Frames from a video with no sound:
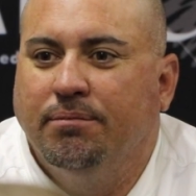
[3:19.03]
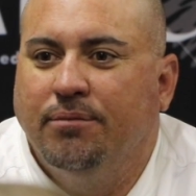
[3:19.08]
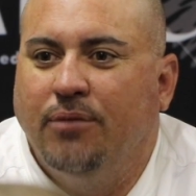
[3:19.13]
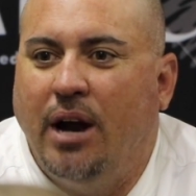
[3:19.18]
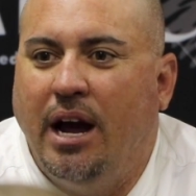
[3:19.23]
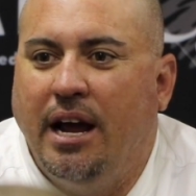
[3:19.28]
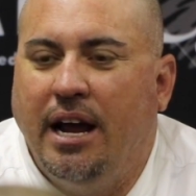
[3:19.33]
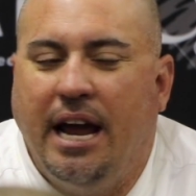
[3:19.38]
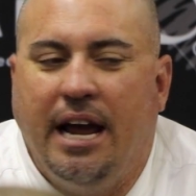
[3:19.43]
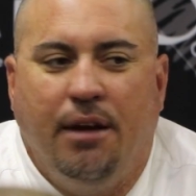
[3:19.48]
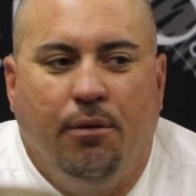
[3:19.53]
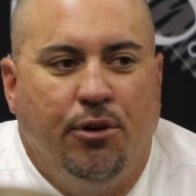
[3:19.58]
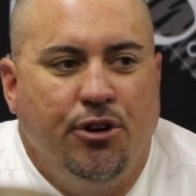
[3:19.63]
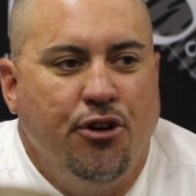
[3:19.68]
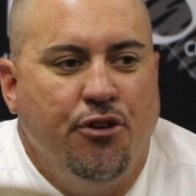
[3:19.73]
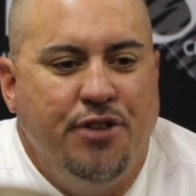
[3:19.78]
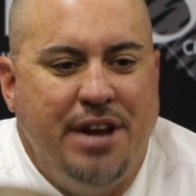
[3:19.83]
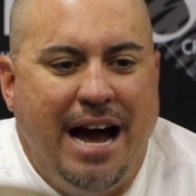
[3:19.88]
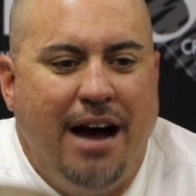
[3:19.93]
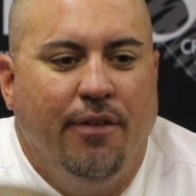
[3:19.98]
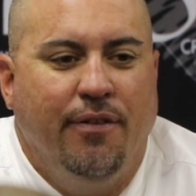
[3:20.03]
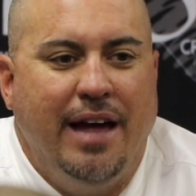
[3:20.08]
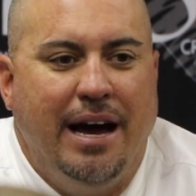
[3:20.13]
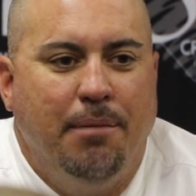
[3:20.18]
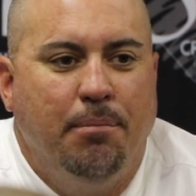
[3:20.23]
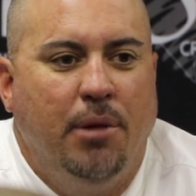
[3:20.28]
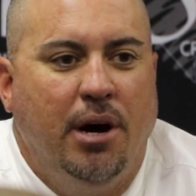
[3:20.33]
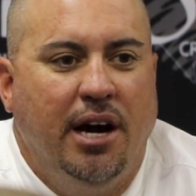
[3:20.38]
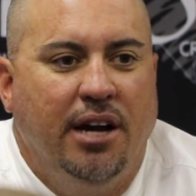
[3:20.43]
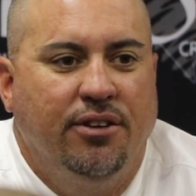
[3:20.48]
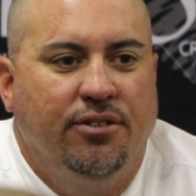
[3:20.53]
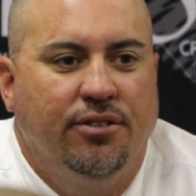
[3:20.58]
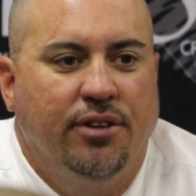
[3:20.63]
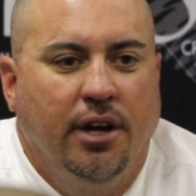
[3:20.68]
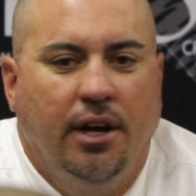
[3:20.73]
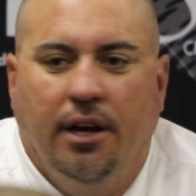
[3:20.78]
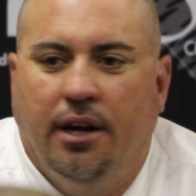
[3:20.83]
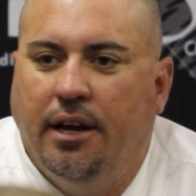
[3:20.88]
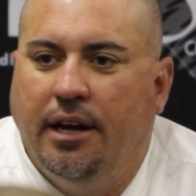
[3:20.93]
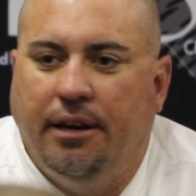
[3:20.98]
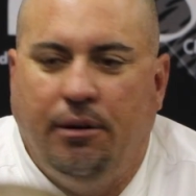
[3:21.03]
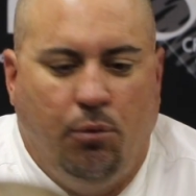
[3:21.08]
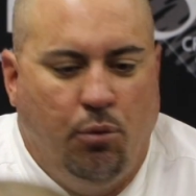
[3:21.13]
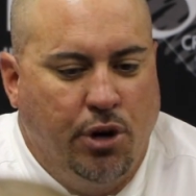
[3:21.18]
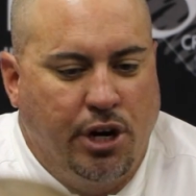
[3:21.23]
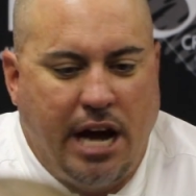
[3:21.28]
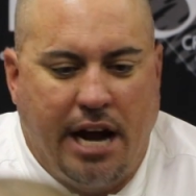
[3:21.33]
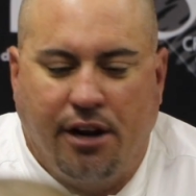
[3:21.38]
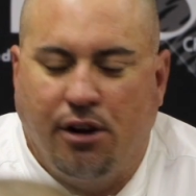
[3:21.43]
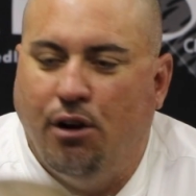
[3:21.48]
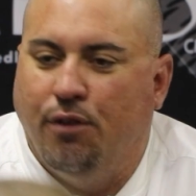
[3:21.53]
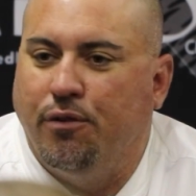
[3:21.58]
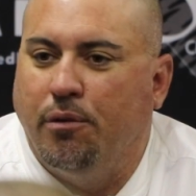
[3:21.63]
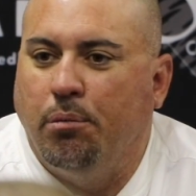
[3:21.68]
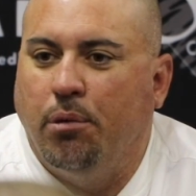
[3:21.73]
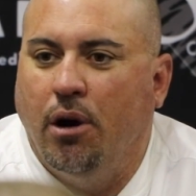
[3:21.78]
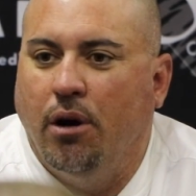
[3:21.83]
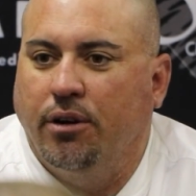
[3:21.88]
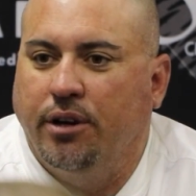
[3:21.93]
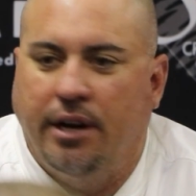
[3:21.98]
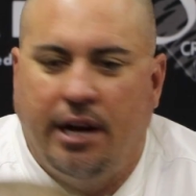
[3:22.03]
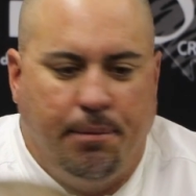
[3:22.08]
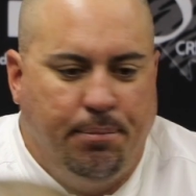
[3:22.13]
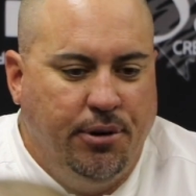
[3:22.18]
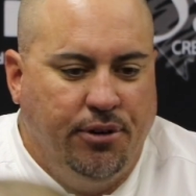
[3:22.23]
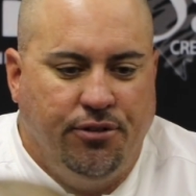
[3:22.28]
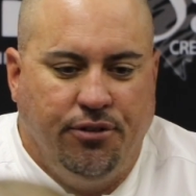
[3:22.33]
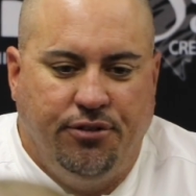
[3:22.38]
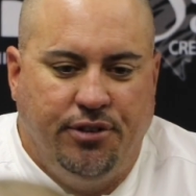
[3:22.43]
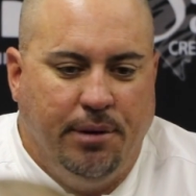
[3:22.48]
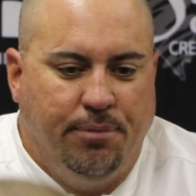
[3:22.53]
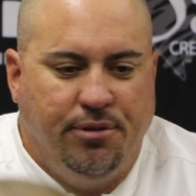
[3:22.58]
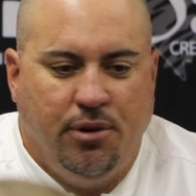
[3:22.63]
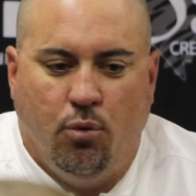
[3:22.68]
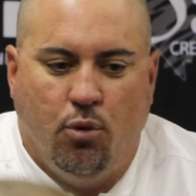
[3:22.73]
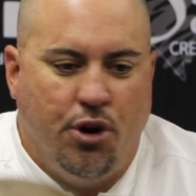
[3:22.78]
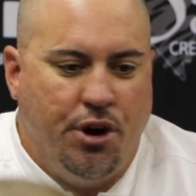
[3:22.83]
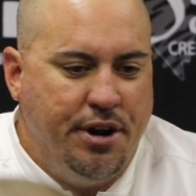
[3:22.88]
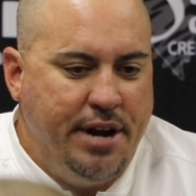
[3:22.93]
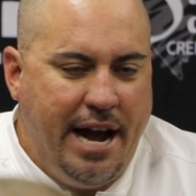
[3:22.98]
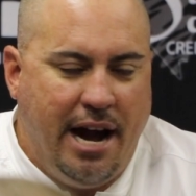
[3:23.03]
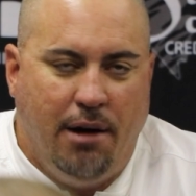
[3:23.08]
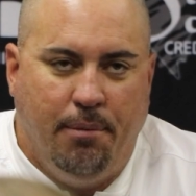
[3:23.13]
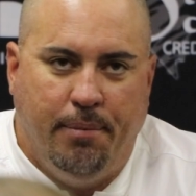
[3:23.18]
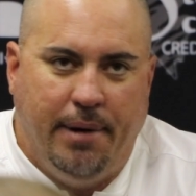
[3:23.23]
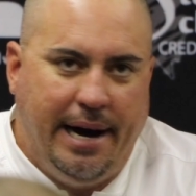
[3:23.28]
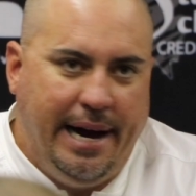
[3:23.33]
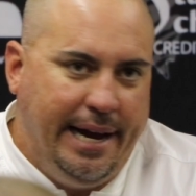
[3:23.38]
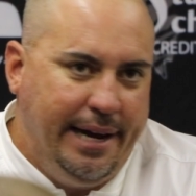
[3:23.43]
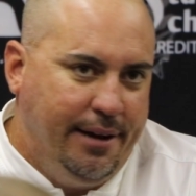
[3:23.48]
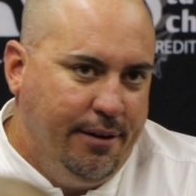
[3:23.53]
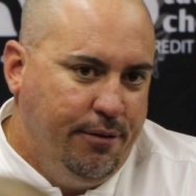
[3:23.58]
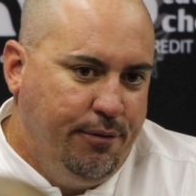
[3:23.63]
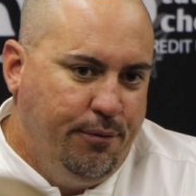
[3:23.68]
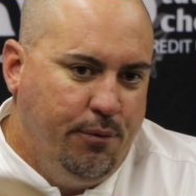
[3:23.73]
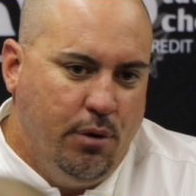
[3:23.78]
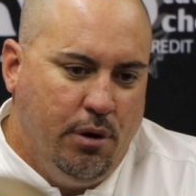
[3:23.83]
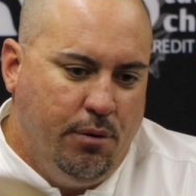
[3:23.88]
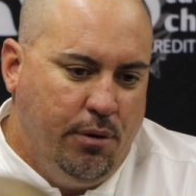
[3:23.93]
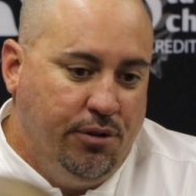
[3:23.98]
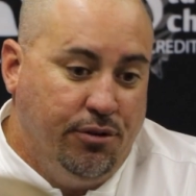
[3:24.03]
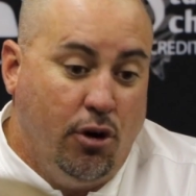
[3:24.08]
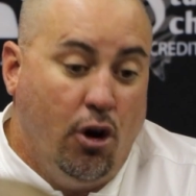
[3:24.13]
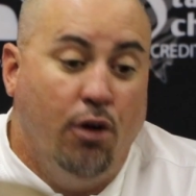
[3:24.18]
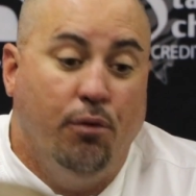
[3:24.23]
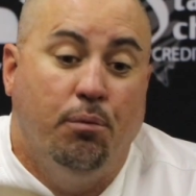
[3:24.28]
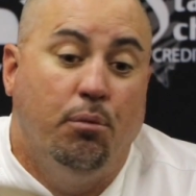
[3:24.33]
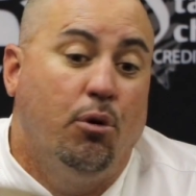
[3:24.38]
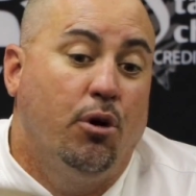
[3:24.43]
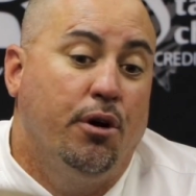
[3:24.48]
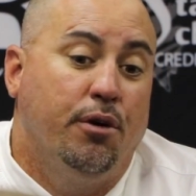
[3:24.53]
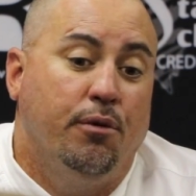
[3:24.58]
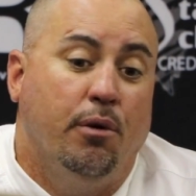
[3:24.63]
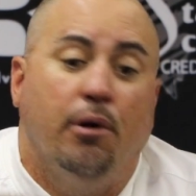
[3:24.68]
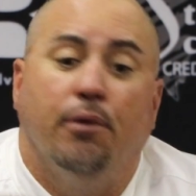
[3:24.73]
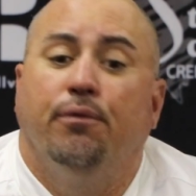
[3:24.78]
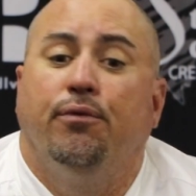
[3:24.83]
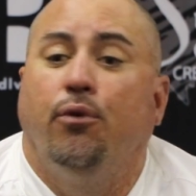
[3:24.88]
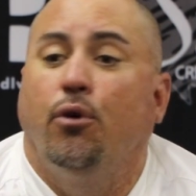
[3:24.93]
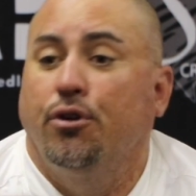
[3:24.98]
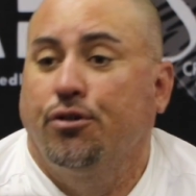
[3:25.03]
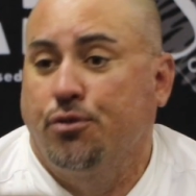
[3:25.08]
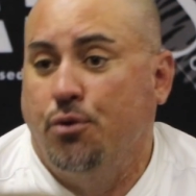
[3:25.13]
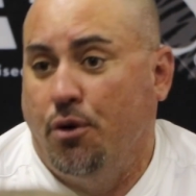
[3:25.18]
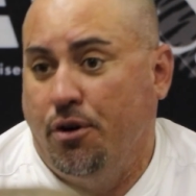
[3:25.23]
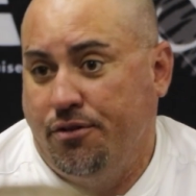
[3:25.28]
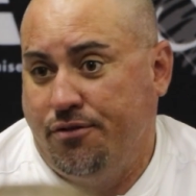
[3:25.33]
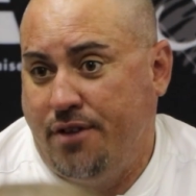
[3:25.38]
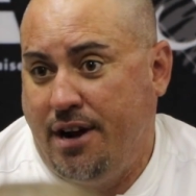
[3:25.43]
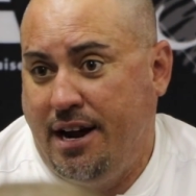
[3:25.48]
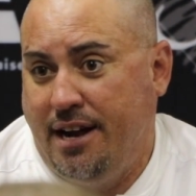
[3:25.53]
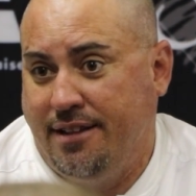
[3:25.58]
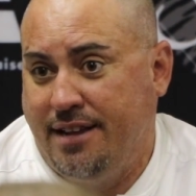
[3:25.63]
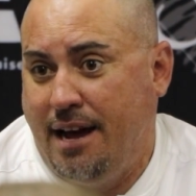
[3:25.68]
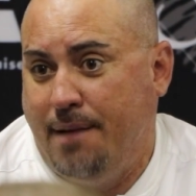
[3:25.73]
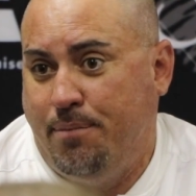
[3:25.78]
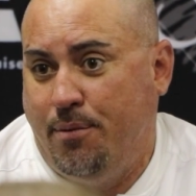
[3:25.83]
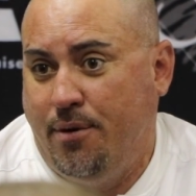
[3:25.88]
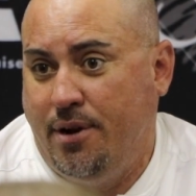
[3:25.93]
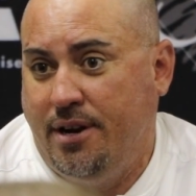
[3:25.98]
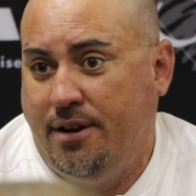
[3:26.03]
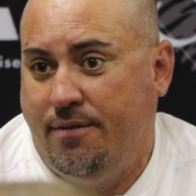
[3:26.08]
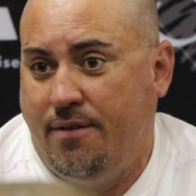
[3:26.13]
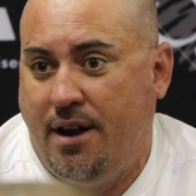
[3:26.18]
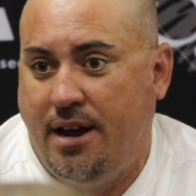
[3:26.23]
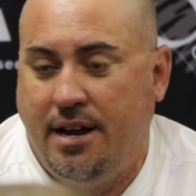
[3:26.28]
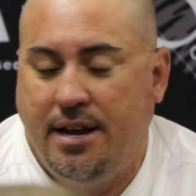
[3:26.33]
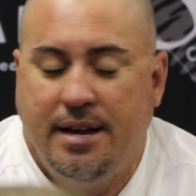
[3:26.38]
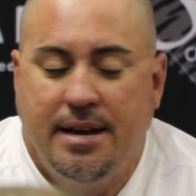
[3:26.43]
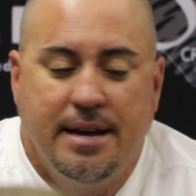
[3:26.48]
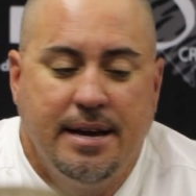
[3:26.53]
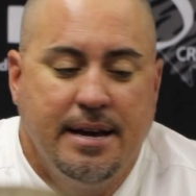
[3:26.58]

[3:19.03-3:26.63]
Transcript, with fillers: right? And when you're down that much, eh, we got to go for broke. You got to push your chips in. We're down by what was oh, more than four scores, right? At that point, right?